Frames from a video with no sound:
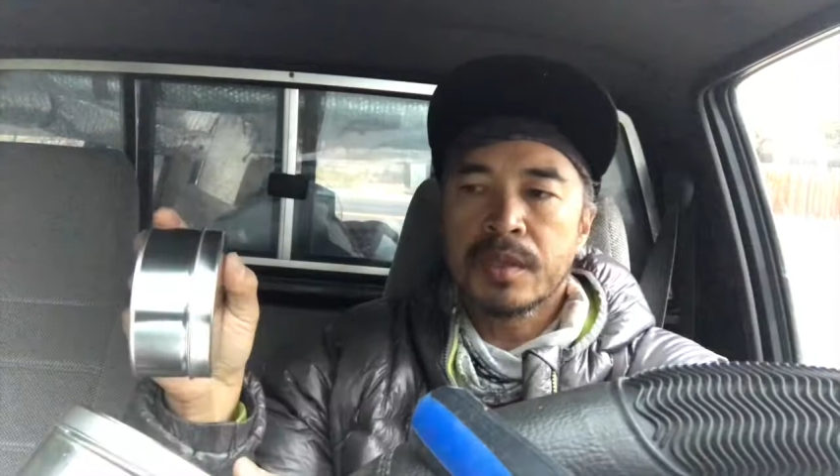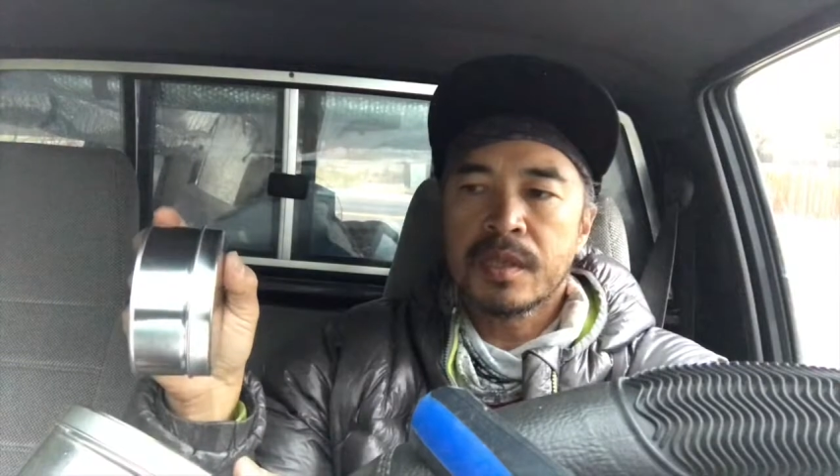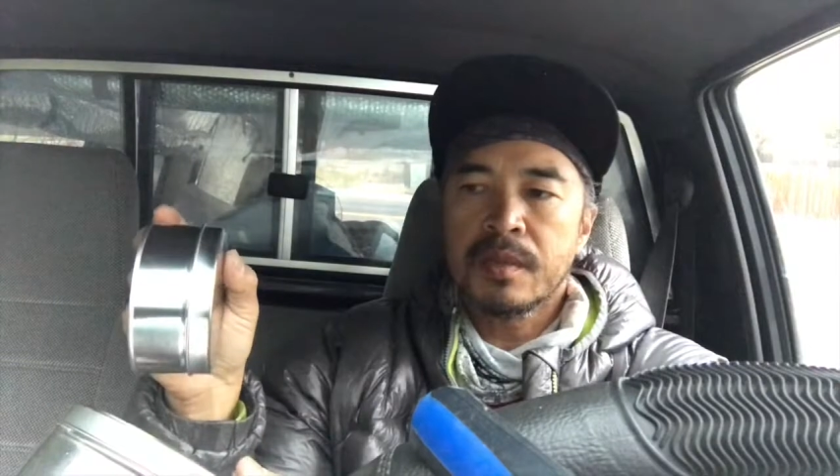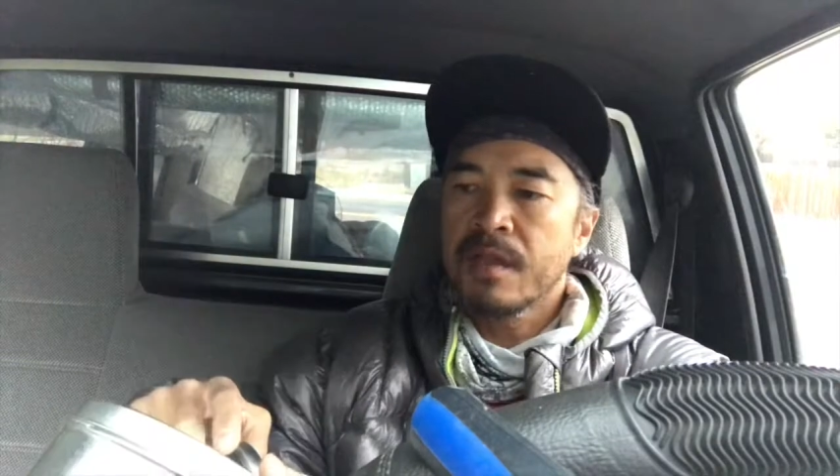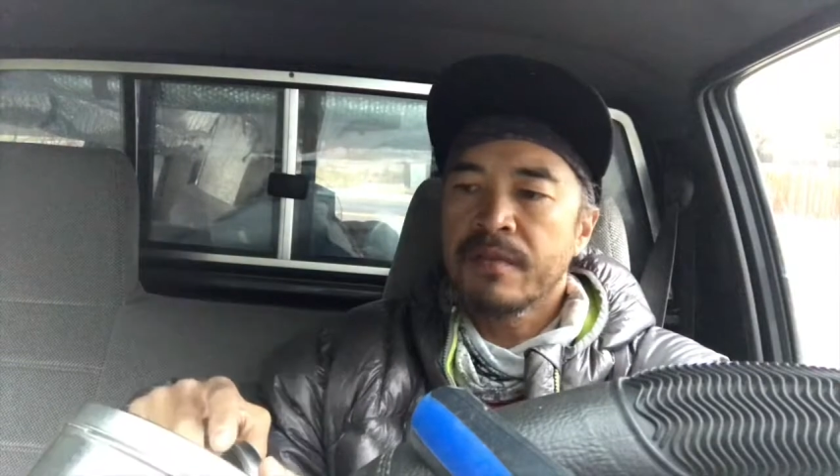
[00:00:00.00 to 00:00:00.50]

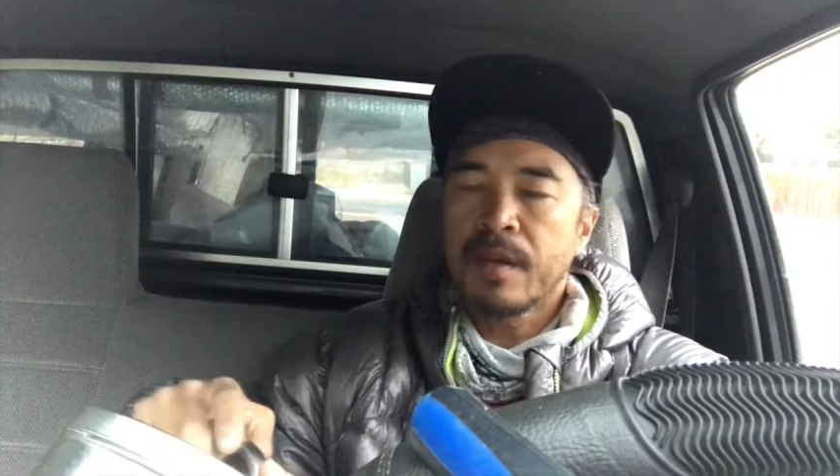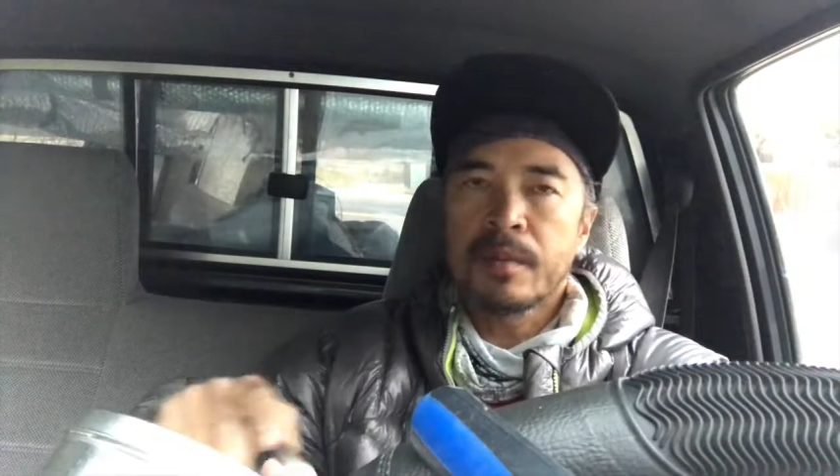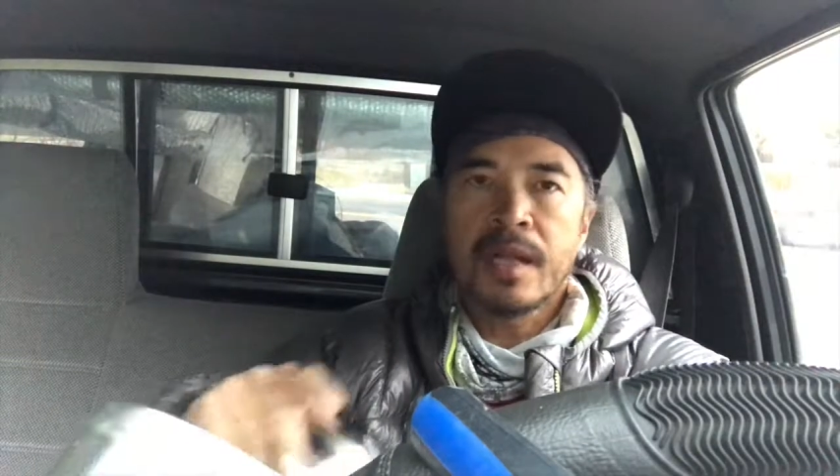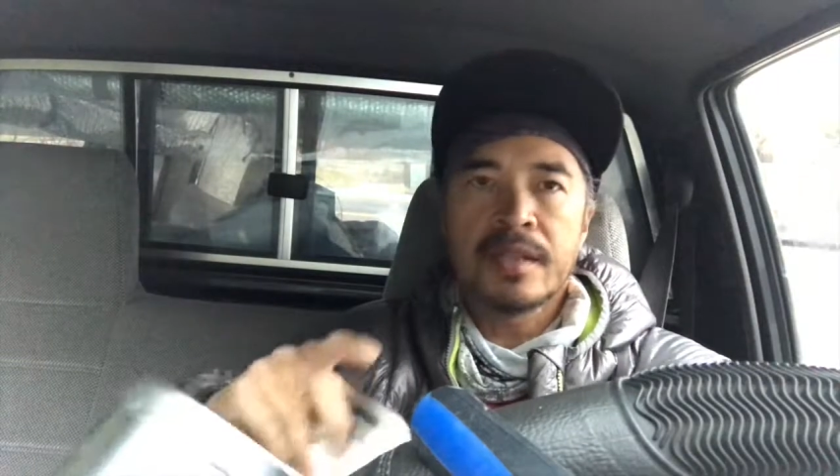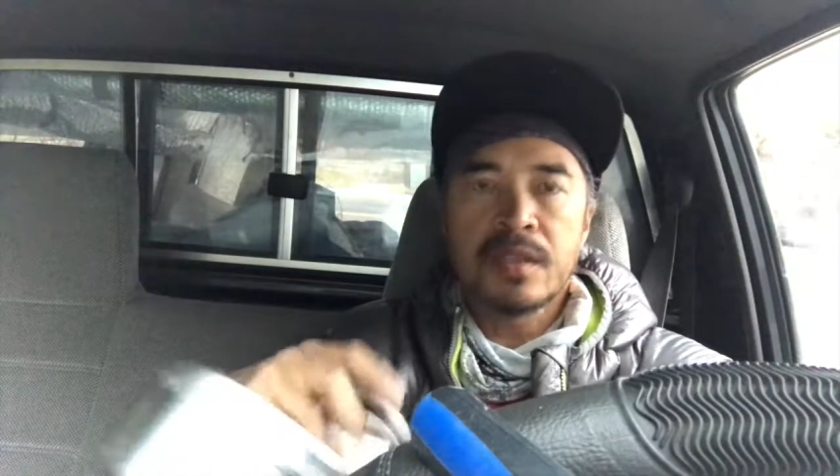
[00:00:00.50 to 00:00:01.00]
some
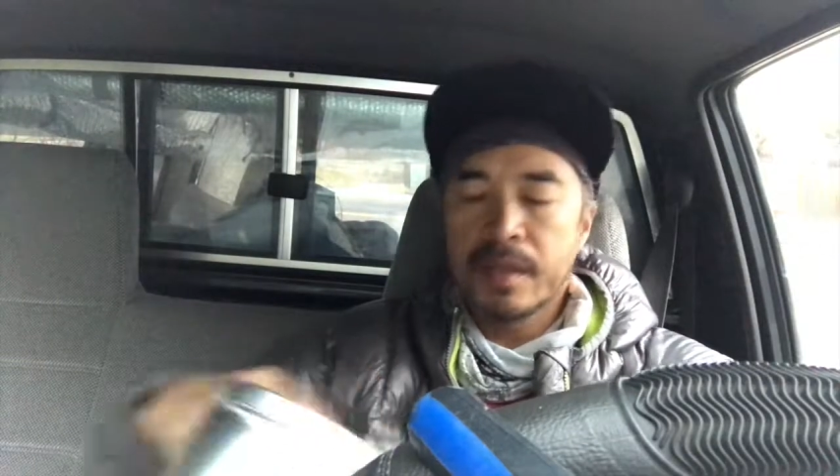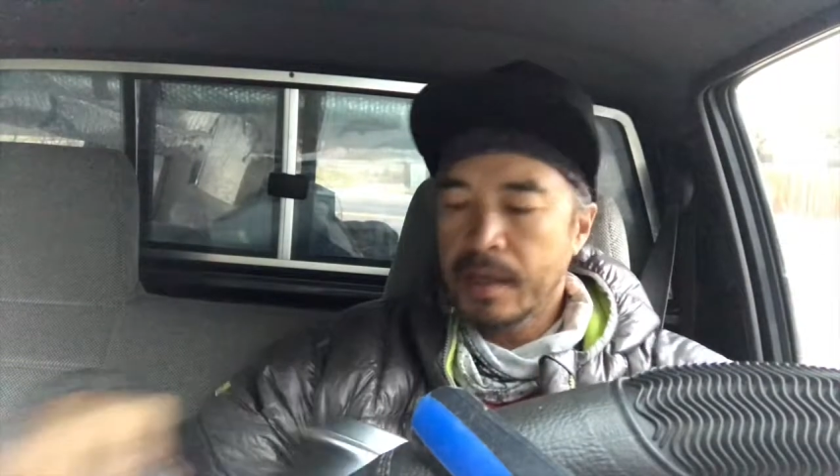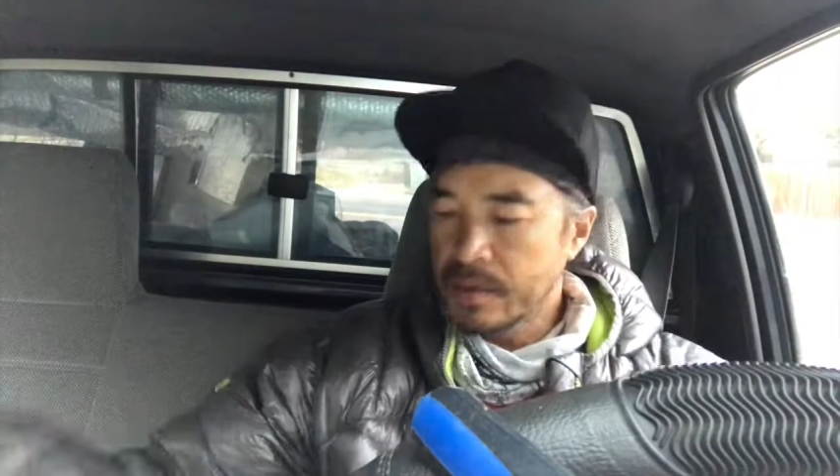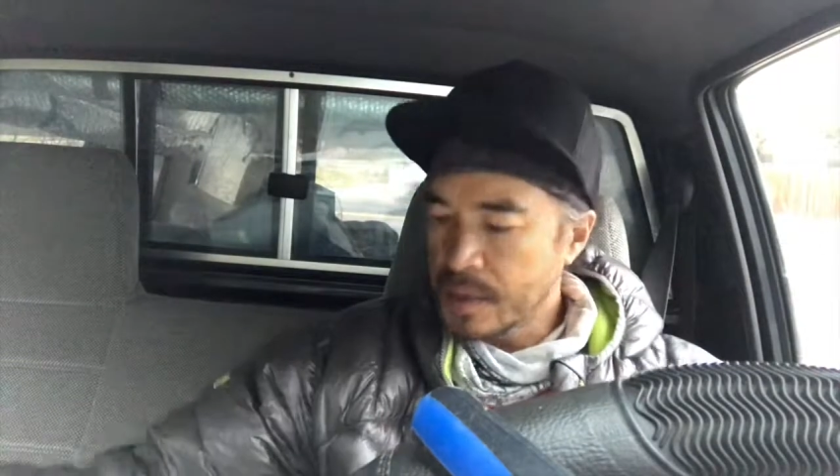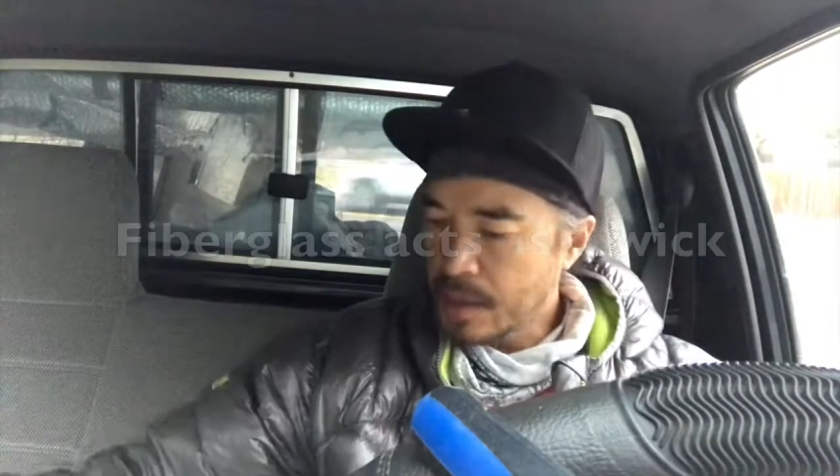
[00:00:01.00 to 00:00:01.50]
fiberglass on the
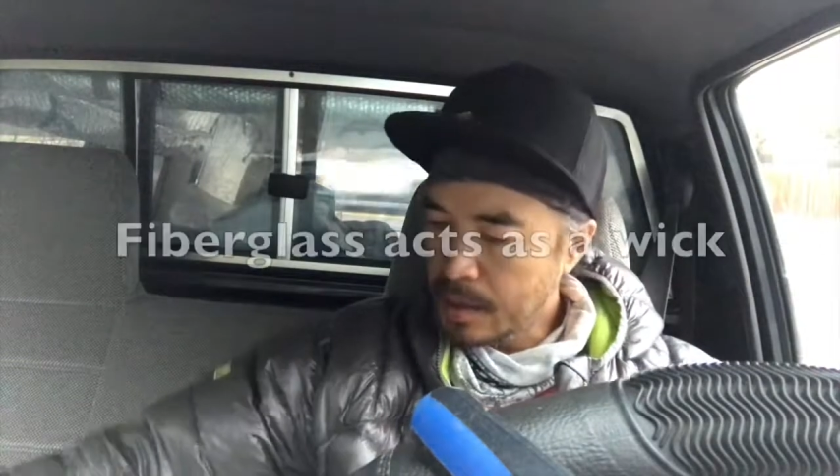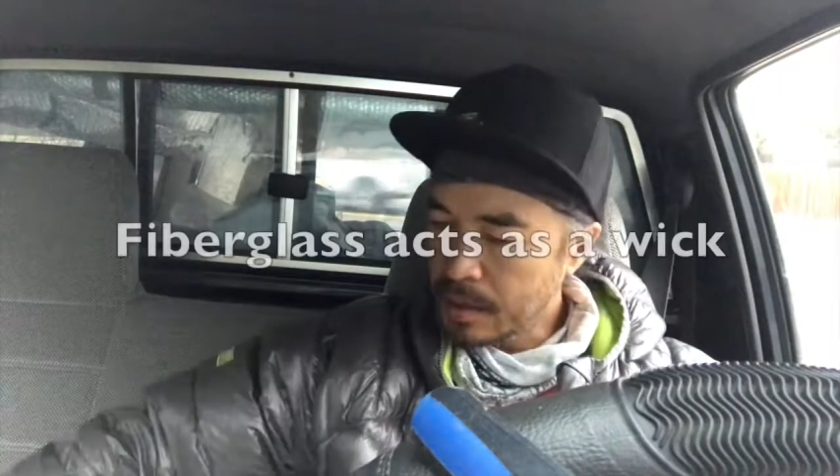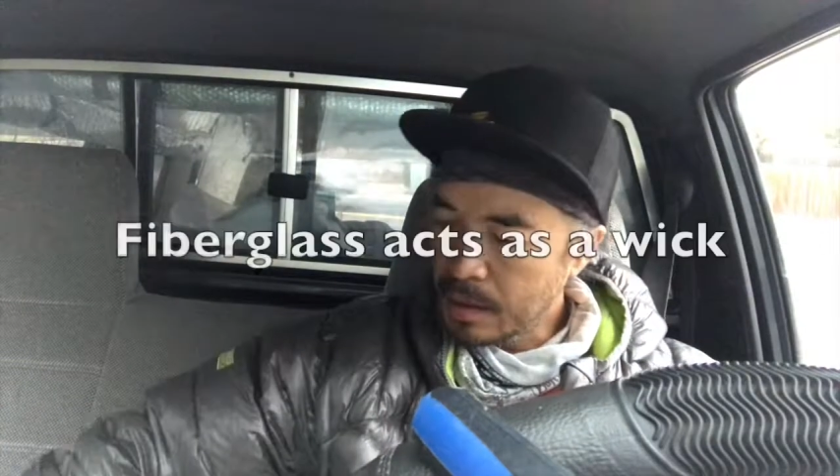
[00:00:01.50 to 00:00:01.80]
outside.